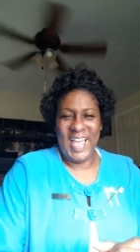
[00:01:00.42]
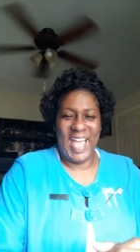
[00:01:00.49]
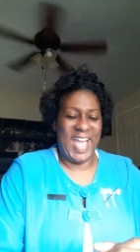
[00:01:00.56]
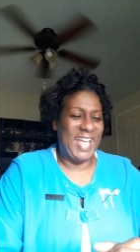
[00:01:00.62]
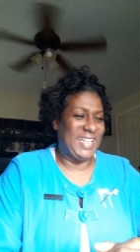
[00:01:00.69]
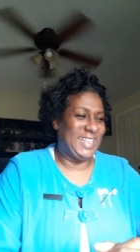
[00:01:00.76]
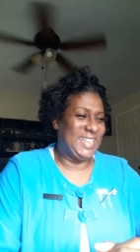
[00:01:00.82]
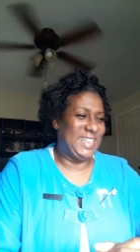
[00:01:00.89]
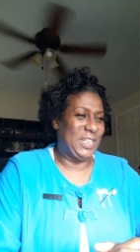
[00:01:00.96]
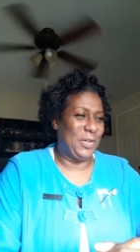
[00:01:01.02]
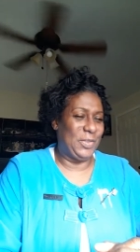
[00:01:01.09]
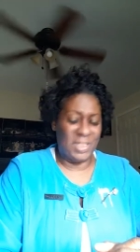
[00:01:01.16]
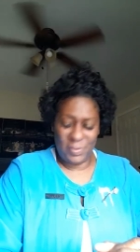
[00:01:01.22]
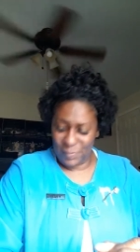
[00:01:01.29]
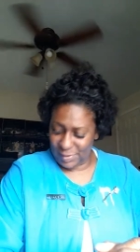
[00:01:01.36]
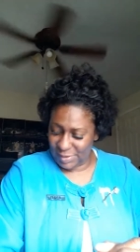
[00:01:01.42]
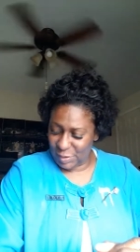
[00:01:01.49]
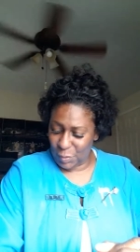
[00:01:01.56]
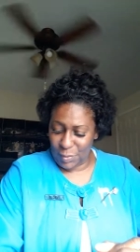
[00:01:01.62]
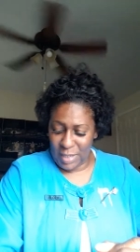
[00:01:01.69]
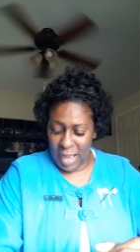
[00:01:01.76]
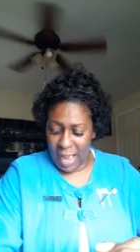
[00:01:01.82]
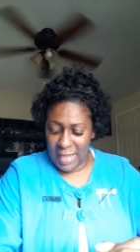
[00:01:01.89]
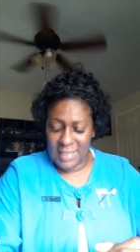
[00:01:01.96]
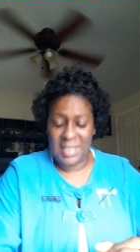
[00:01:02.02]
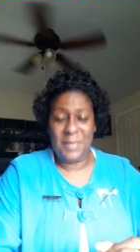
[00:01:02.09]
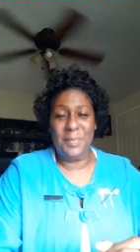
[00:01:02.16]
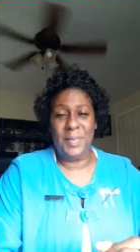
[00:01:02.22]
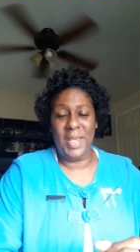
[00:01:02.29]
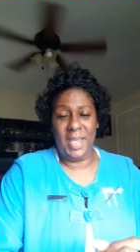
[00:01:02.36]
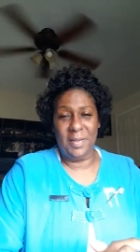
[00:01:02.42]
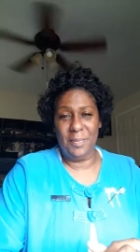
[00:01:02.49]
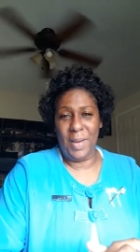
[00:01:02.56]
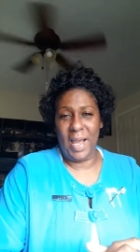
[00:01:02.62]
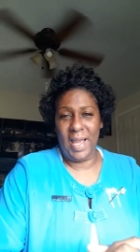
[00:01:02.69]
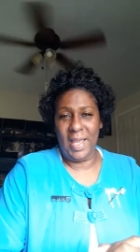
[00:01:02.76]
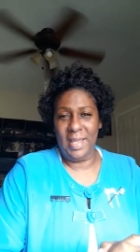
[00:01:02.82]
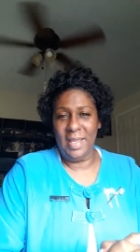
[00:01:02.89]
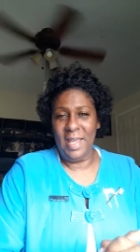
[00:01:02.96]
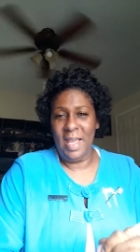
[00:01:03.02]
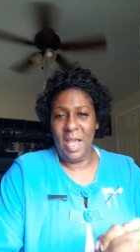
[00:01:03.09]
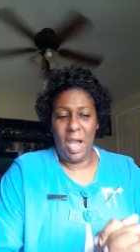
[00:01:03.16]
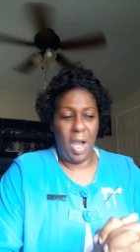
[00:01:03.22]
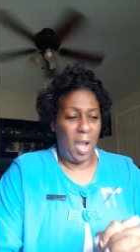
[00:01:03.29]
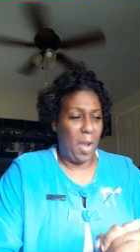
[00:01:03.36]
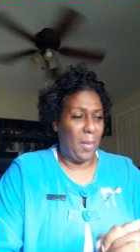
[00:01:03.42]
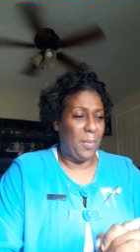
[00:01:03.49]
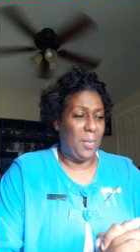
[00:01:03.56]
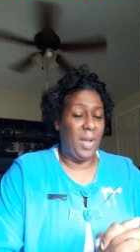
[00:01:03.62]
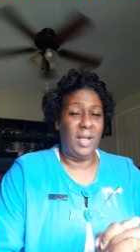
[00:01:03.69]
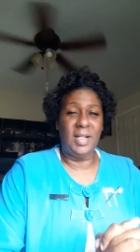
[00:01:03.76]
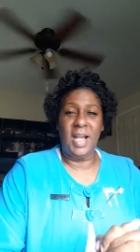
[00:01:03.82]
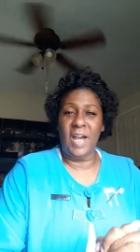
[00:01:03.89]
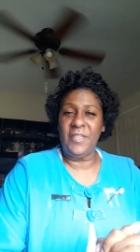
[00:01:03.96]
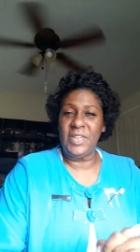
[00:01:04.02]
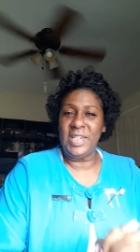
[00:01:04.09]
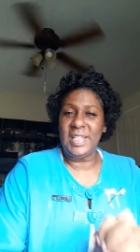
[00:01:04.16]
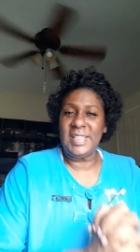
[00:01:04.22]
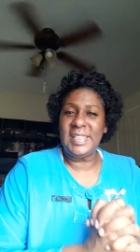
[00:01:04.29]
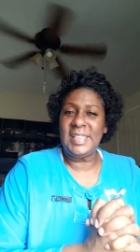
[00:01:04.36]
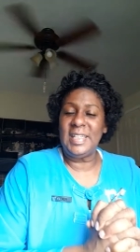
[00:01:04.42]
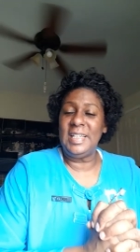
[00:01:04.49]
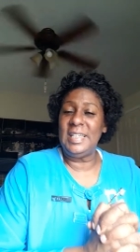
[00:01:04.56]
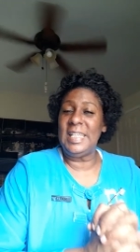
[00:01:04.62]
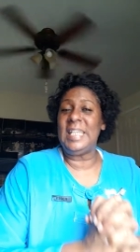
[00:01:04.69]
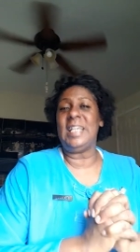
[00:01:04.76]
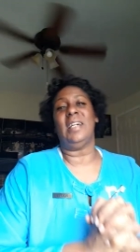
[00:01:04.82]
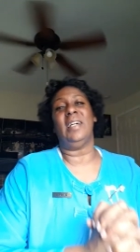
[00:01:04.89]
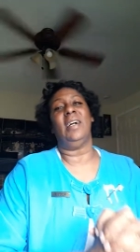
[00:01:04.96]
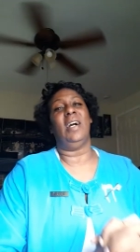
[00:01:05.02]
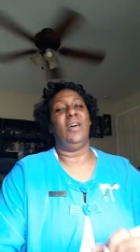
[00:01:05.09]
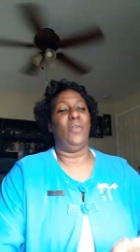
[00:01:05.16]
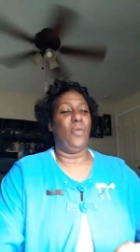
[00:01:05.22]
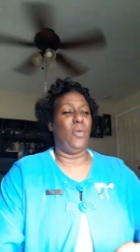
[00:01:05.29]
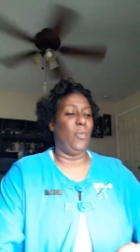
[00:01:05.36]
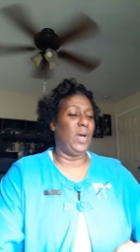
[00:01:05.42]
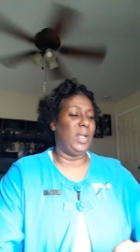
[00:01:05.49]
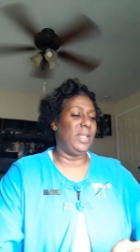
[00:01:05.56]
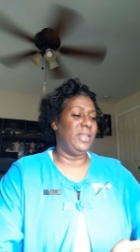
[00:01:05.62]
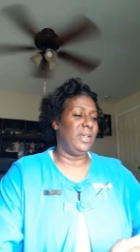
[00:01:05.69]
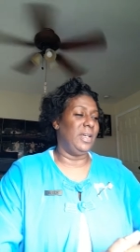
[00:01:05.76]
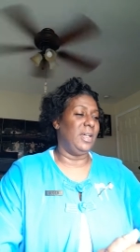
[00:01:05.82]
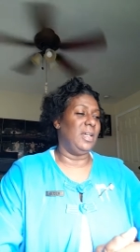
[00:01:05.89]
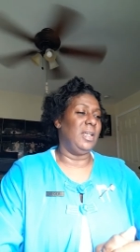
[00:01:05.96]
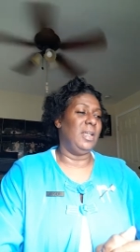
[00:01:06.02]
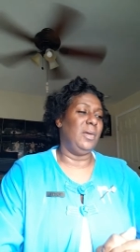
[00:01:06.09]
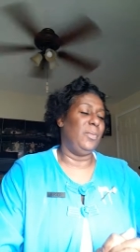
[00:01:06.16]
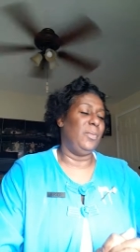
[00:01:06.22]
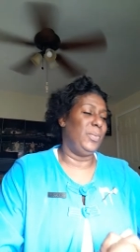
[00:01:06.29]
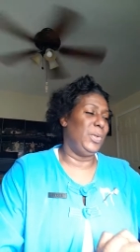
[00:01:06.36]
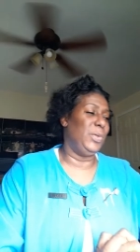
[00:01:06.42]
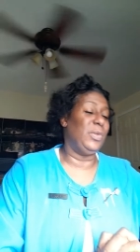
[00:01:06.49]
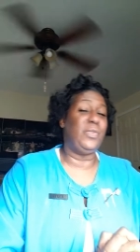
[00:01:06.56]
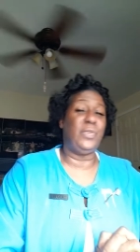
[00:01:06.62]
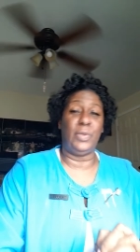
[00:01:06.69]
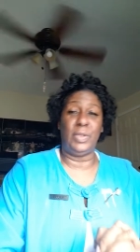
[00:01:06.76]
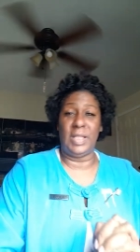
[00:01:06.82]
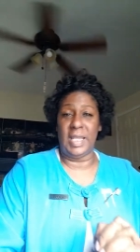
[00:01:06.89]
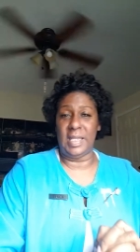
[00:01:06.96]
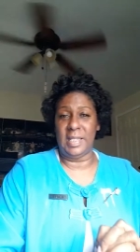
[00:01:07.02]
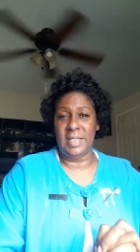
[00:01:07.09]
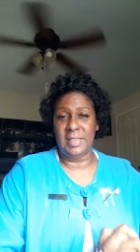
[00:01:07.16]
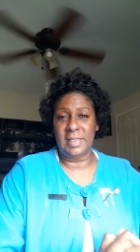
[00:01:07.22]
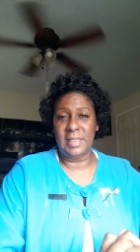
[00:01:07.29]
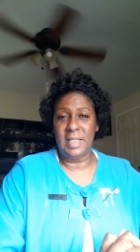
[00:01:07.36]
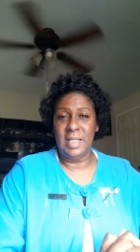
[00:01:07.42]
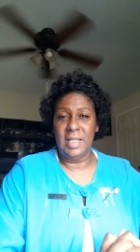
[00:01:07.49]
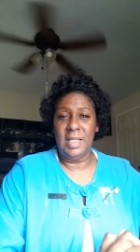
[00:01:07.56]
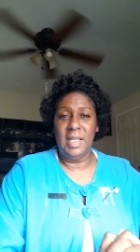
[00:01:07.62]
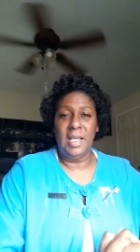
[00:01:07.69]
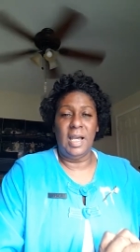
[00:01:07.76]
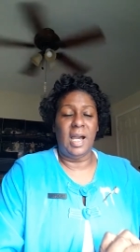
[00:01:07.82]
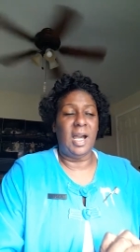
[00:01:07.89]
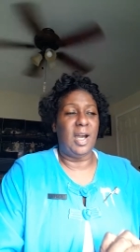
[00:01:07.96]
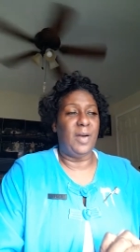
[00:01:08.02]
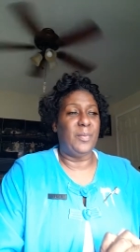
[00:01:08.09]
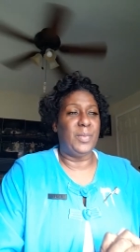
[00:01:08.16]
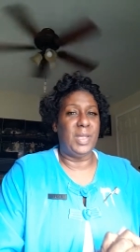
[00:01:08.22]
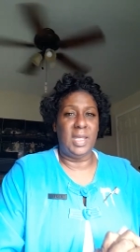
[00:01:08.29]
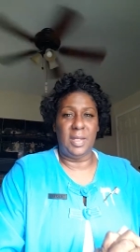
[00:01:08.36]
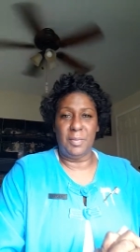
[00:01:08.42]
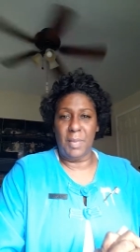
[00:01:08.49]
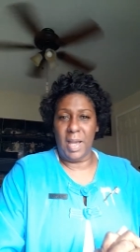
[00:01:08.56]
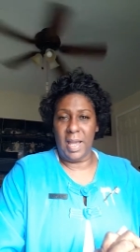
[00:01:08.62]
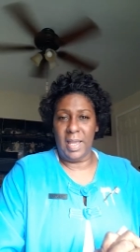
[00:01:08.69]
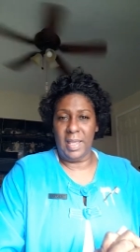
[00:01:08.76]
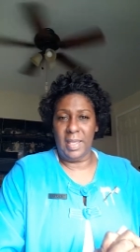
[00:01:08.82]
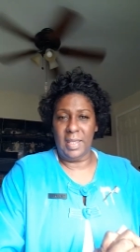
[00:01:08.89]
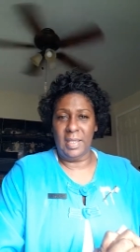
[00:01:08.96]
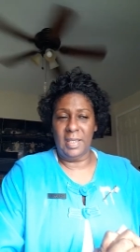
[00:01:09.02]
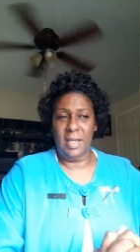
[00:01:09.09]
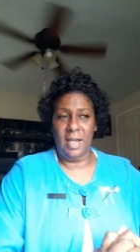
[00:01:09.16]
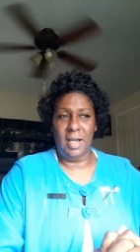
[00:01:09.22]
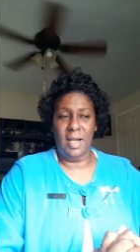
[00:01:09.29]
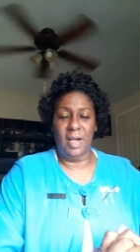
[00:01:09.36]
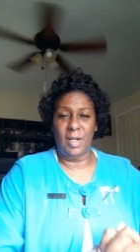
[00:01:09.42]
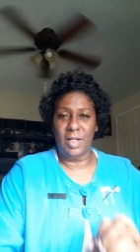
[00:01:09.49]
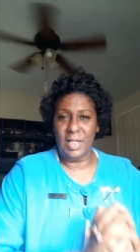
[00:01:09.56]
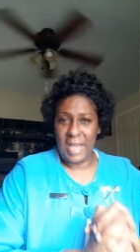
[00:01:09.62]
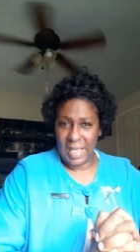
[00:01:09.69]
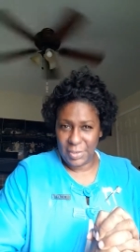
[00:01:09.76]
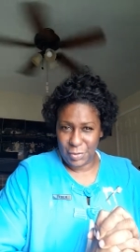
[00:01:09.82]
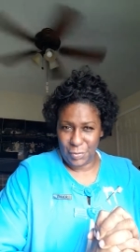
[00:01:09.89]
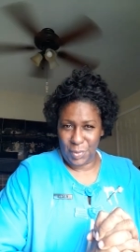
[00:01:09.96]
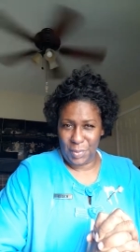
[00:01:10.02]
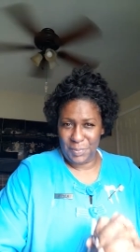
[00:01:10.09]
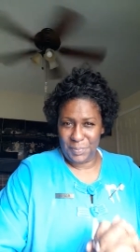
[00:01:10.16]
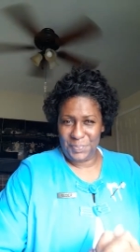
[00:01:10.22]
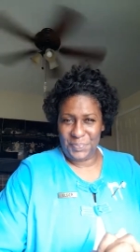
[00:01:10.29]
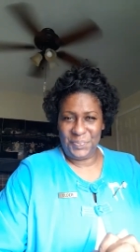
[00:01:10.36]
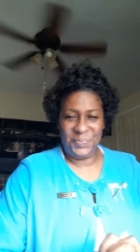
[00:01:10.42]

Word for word: And so this was so kindly made by um, Governess Lika, one of the beautiful ladies um, in my uh, classroom.